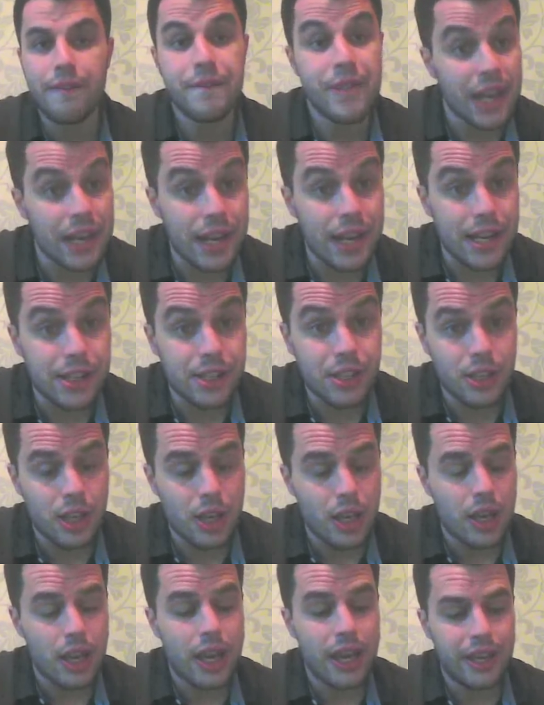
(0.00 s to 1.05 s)
fitness
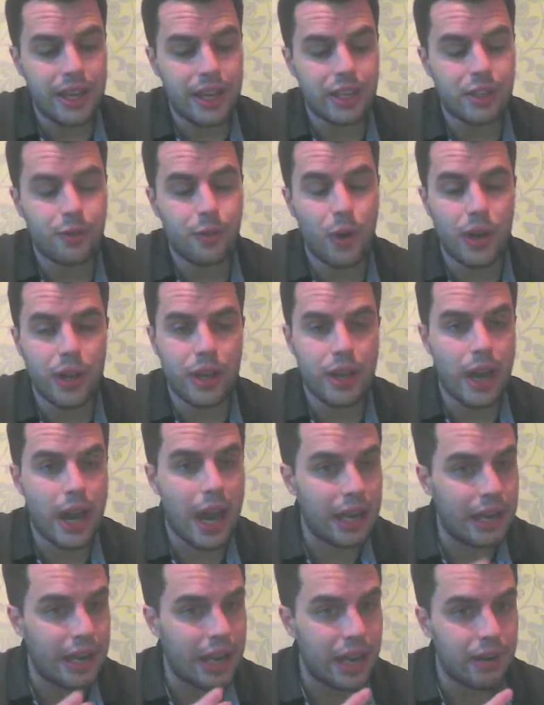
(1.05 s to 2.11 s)
in this fight
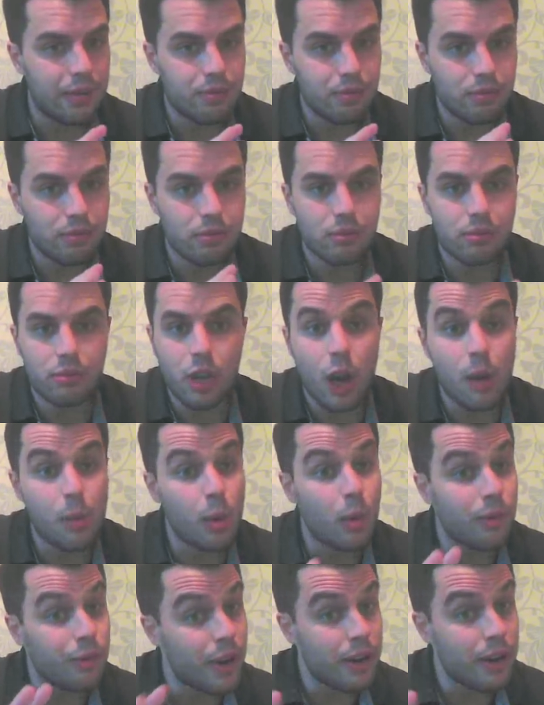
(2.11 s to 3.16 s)
and then come
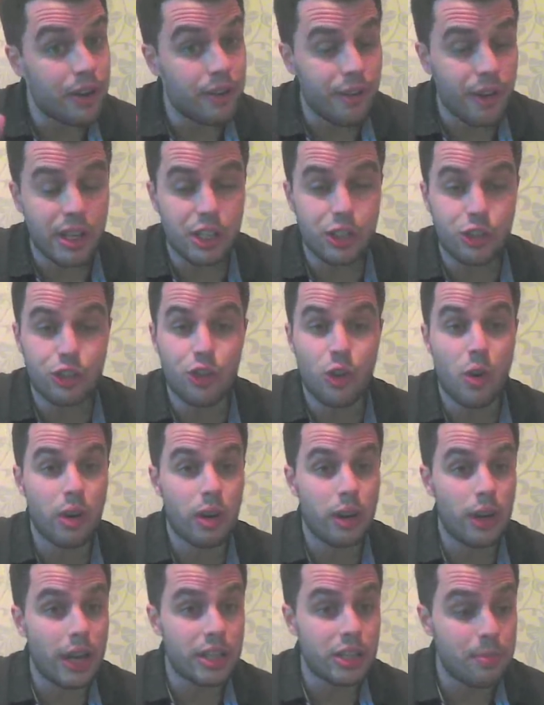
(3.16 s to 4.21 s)
on very, very
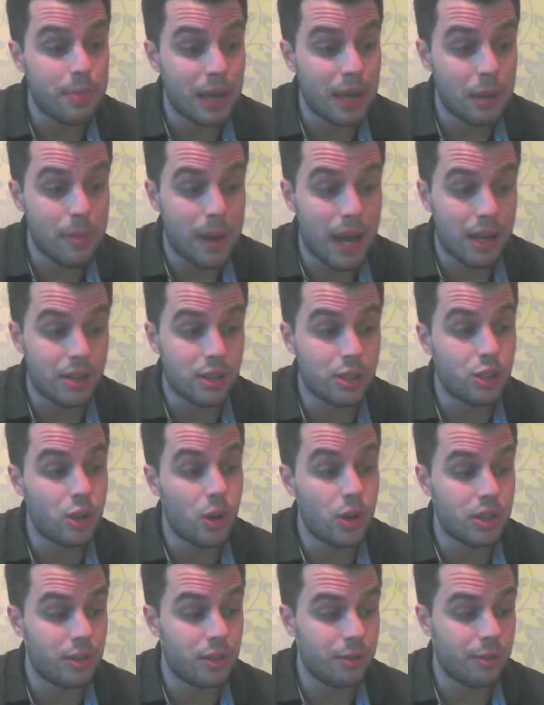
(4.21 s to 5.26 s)
strong as the bigger man
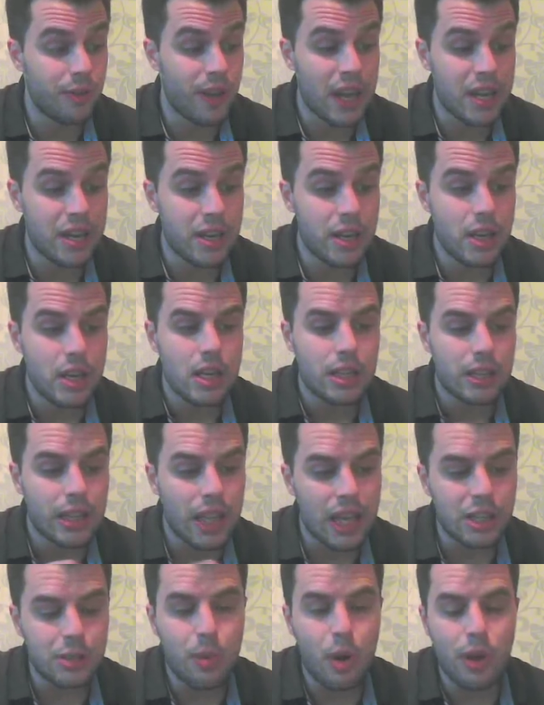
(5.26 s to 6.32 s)
starts to fade.
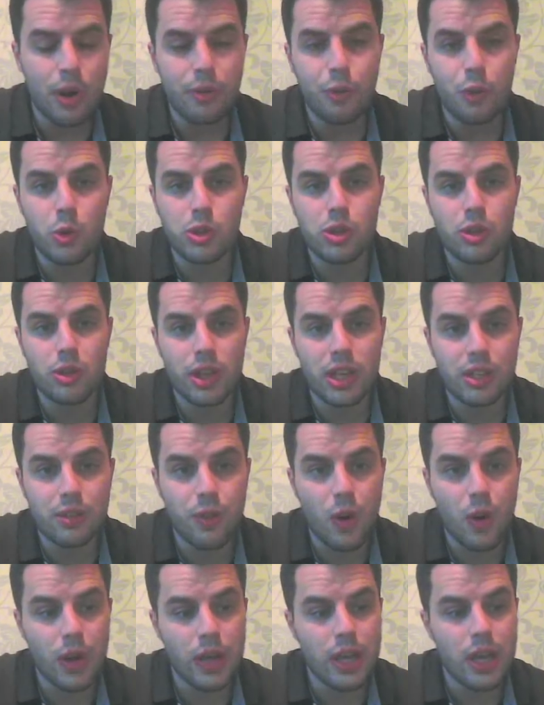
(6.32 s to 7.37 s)
That's my thoughts on this
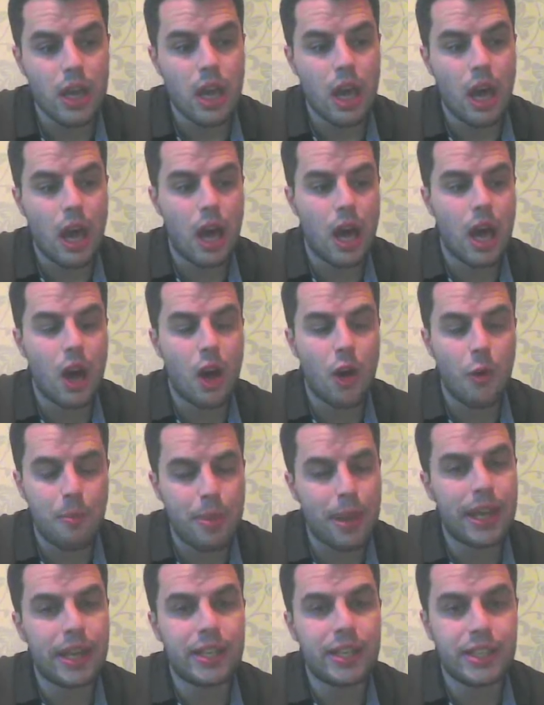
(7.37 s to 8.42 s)
fight. I'm
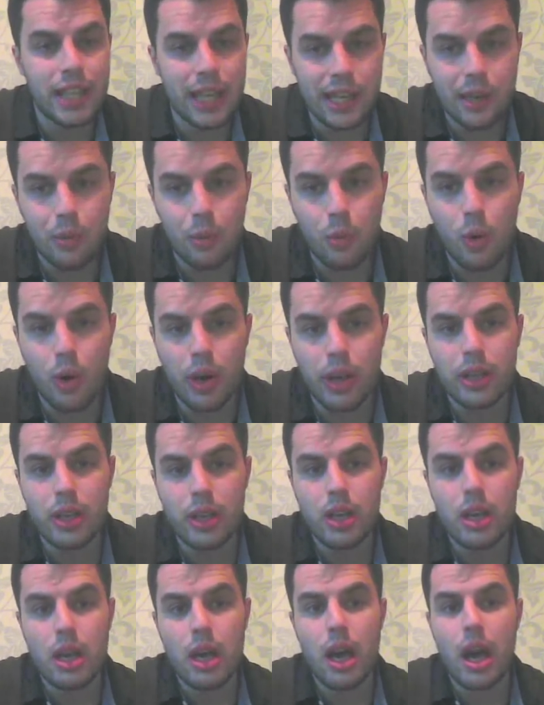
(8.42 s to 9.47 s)
picking Dillian Whyte.
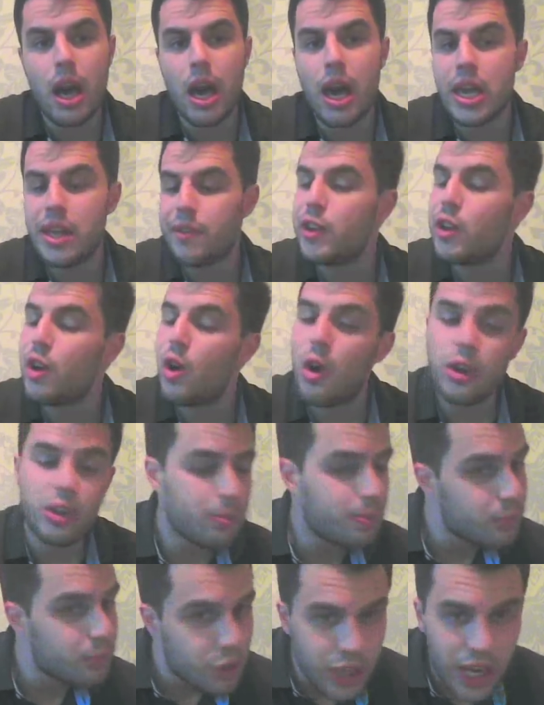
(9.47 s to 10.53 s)
If you're
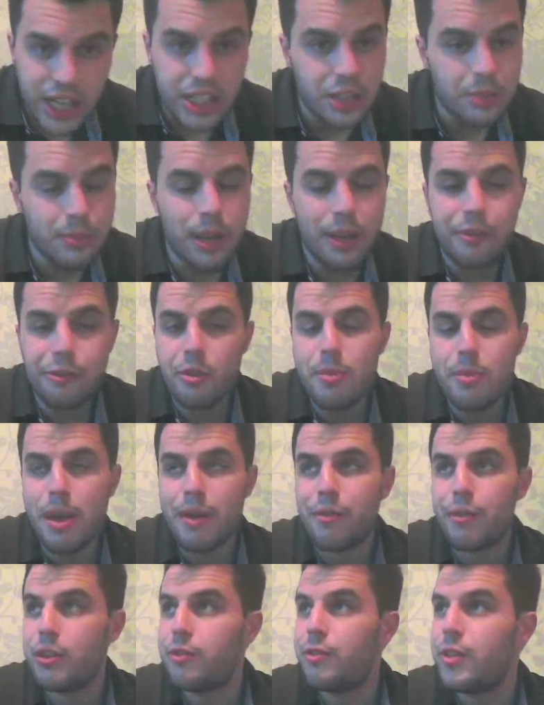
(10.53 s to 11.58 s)
chasing me for a
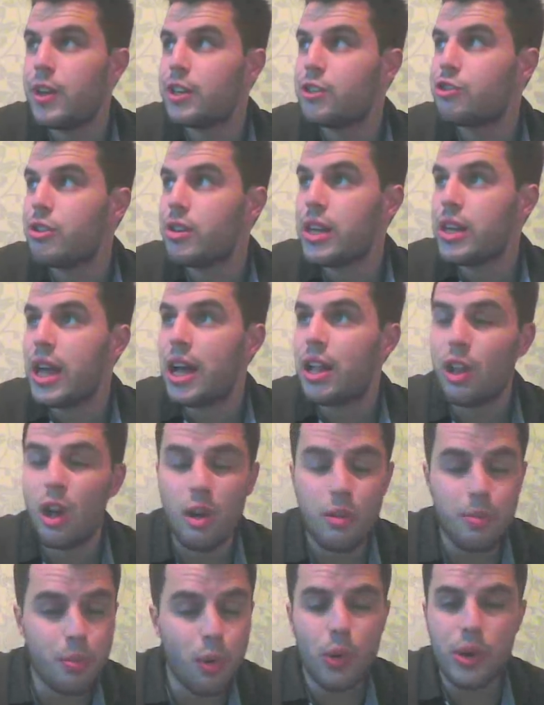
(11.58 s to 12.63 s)
method of victory, I'll
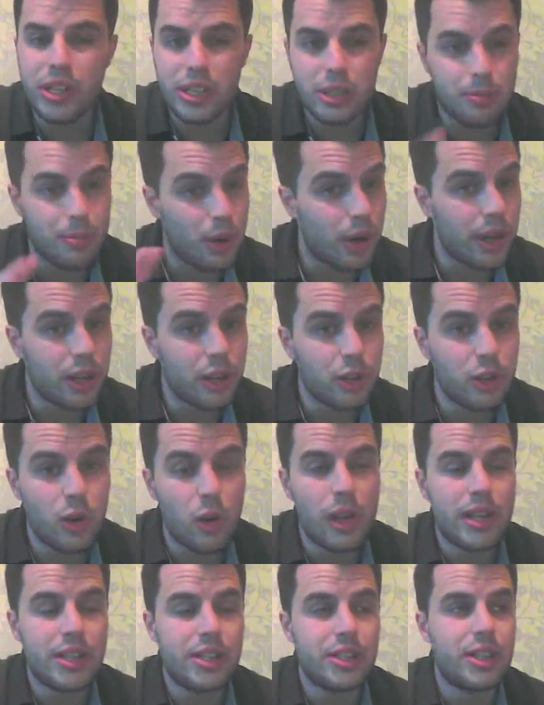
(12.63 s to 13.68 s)
go points, but I
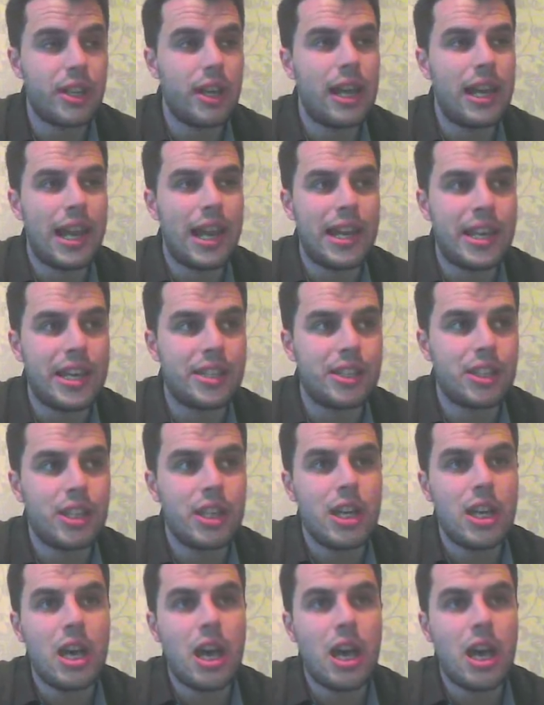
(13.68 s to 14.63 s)
acknowledge that Helenius